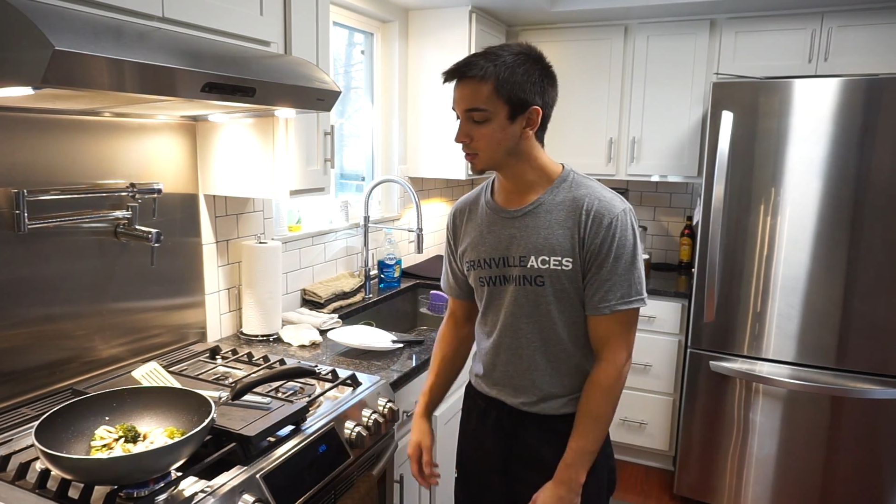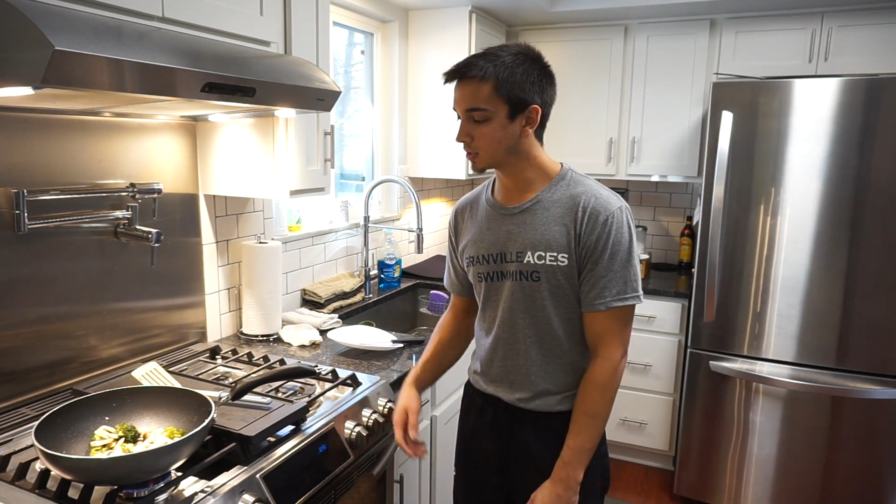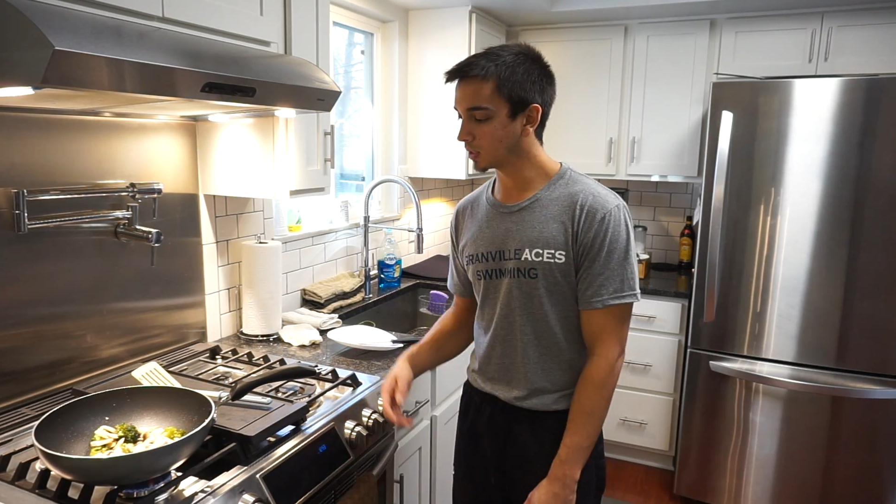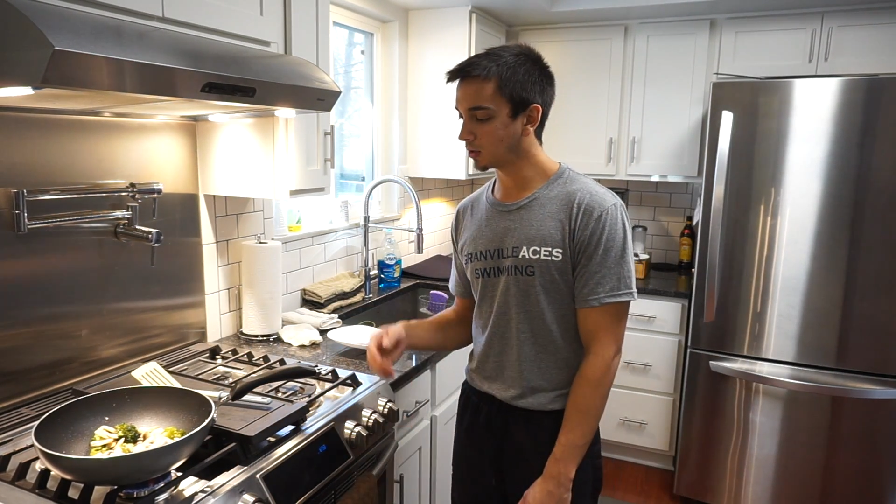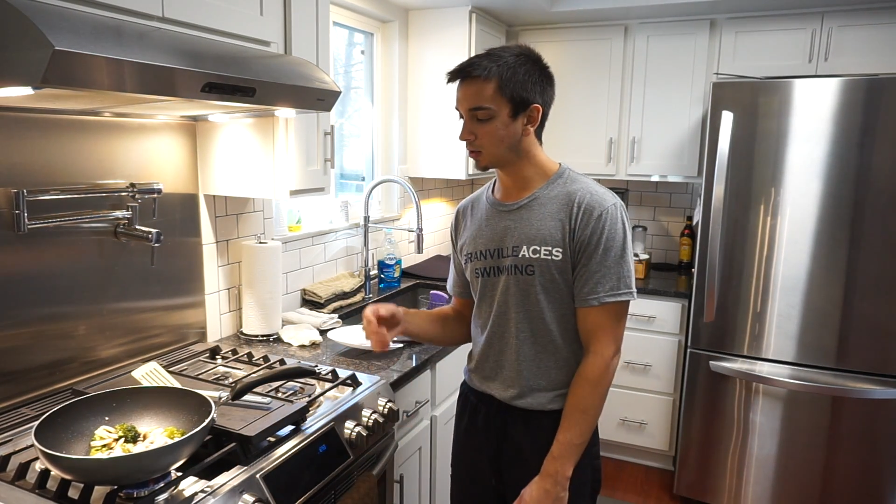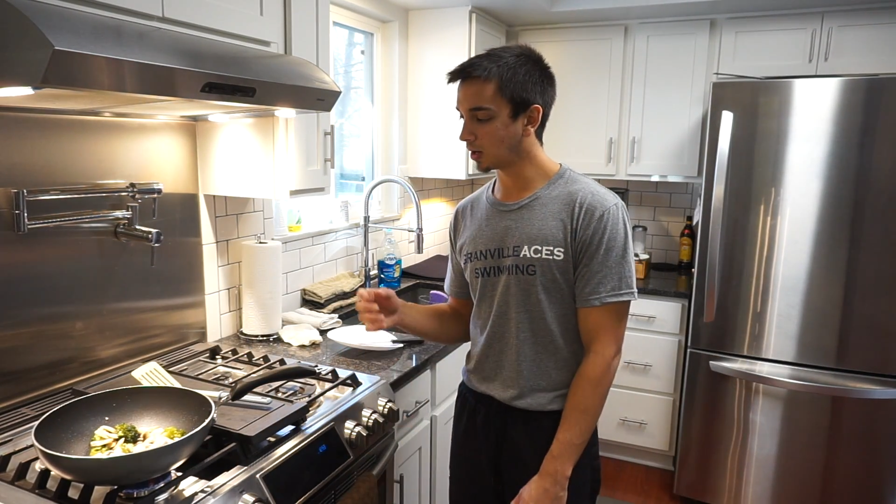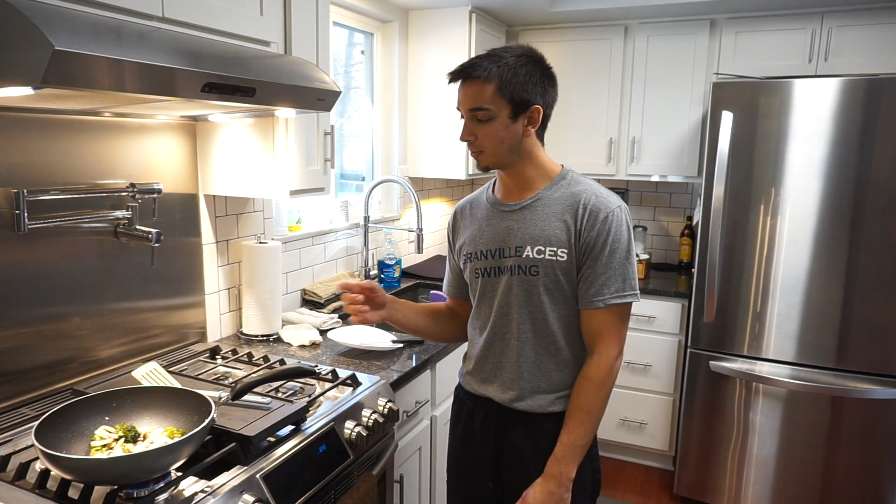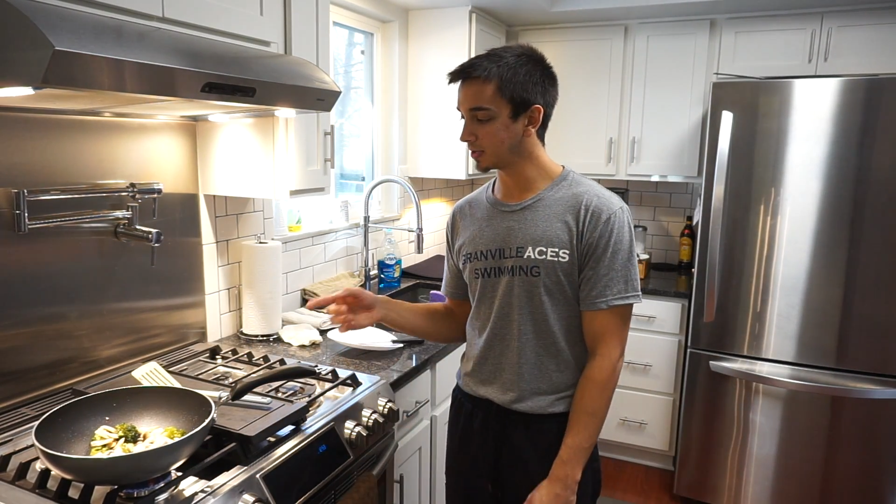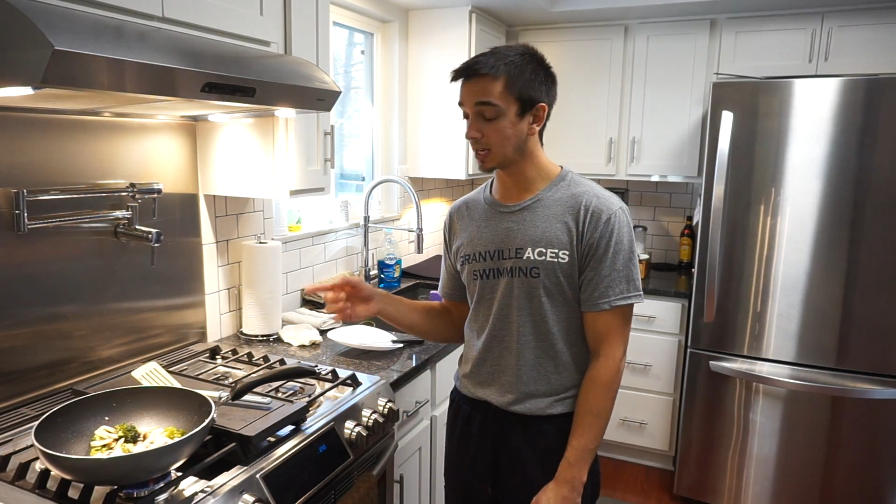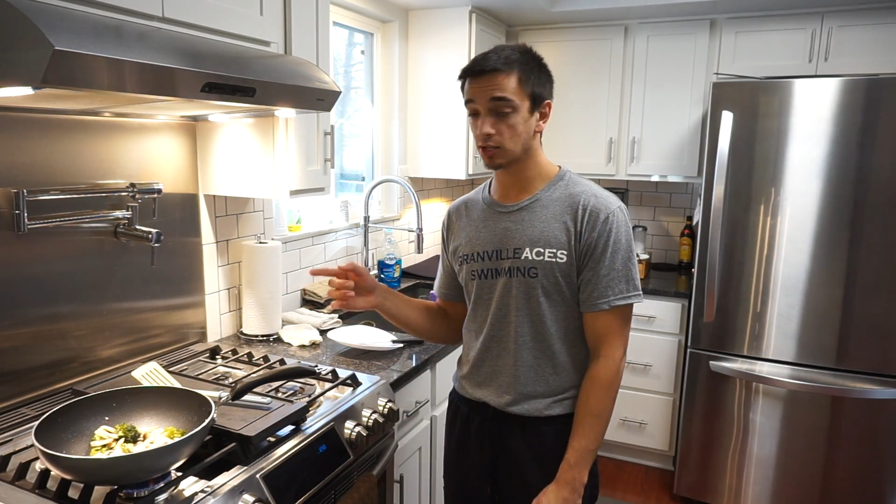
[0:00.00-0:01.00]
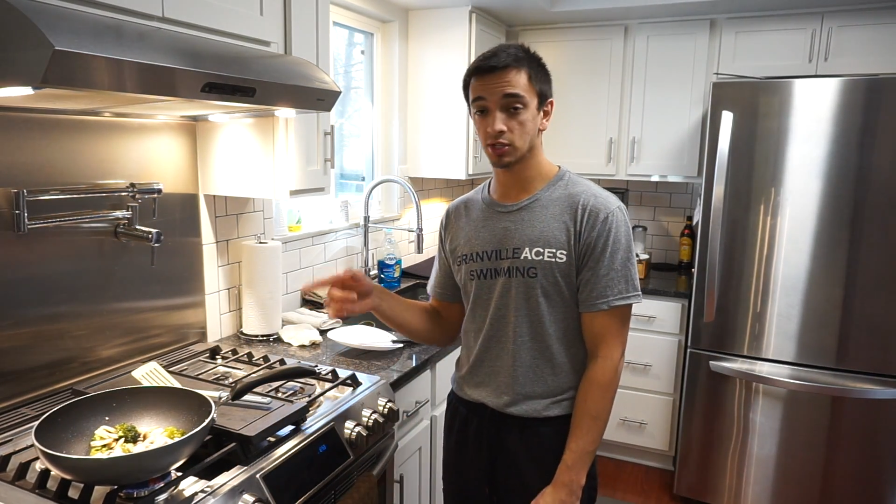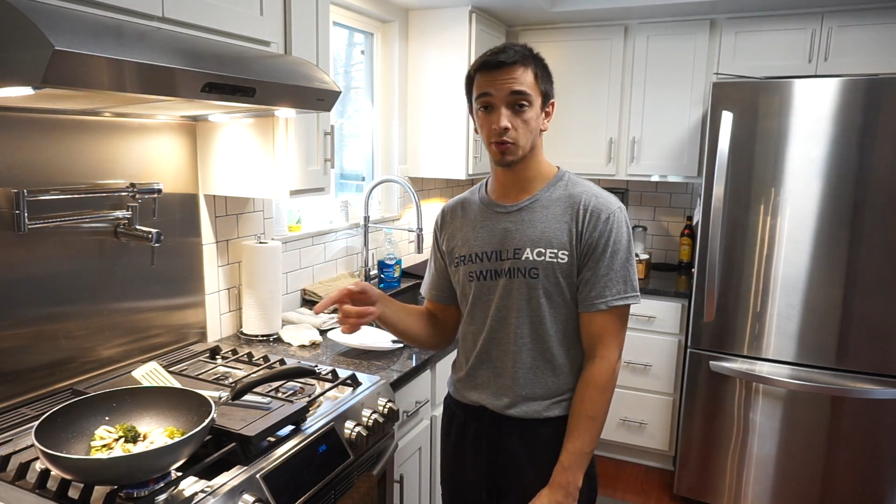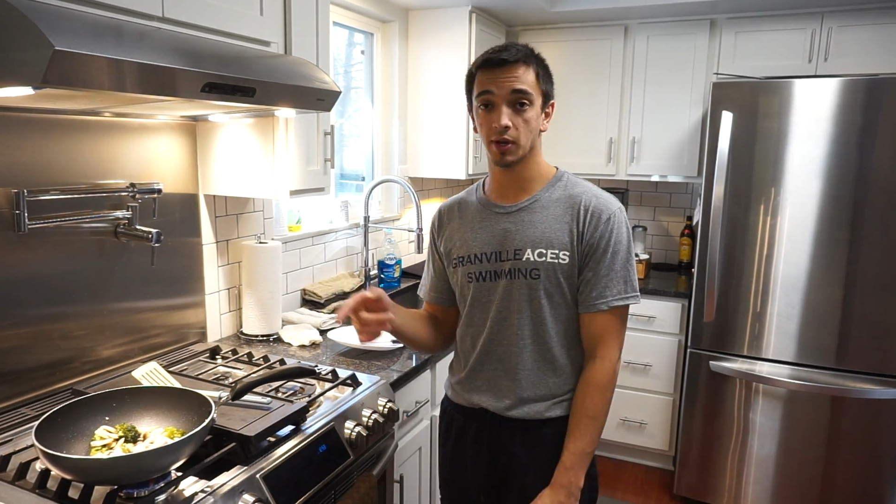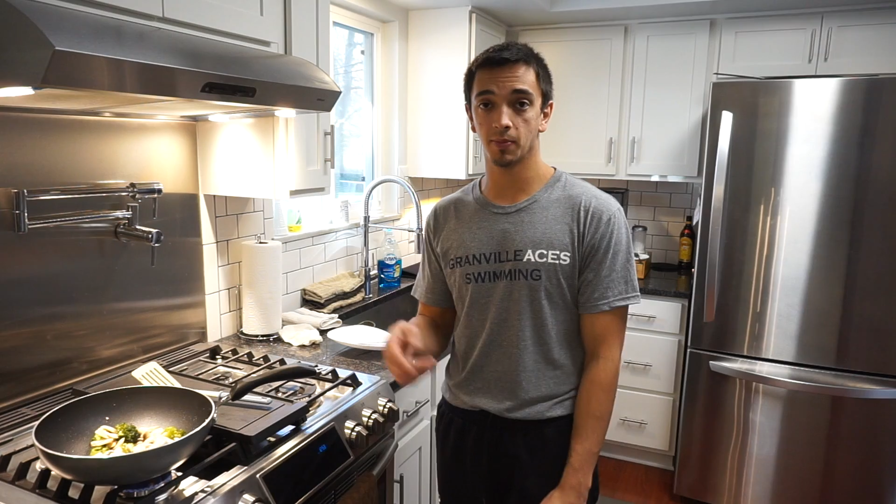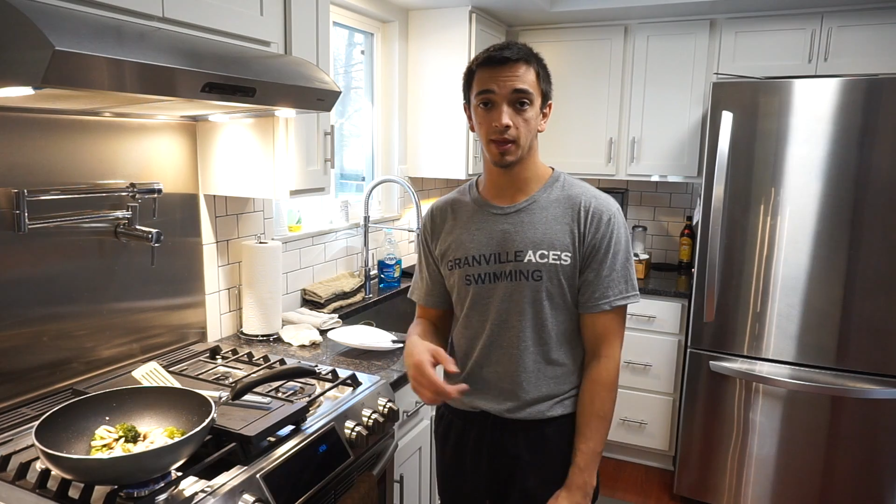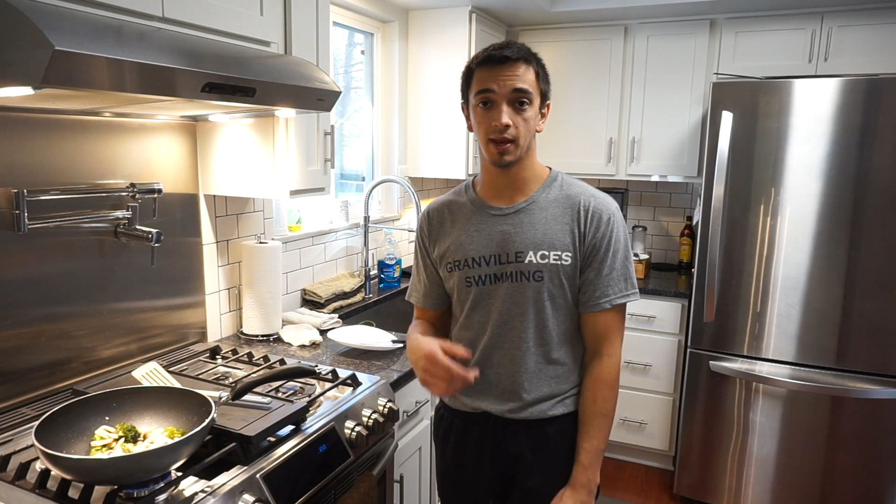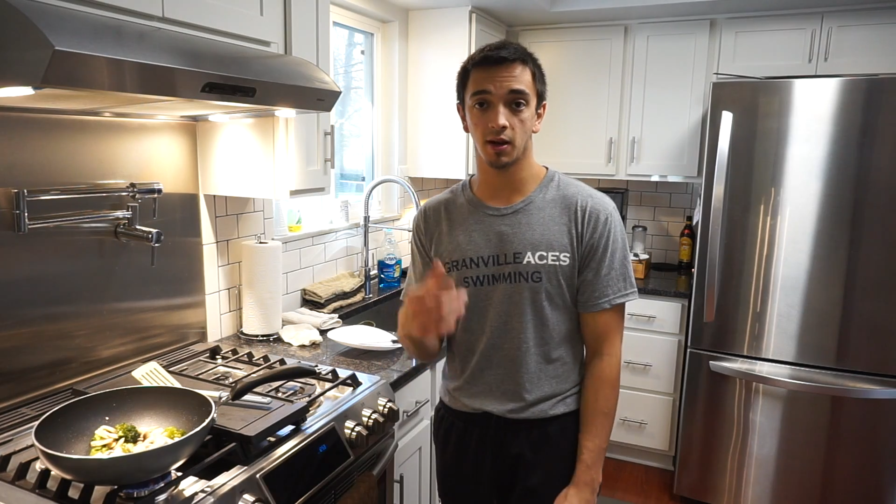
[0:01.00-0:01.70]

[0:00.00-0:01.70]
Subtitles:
So I'm gonna take just a quick minute.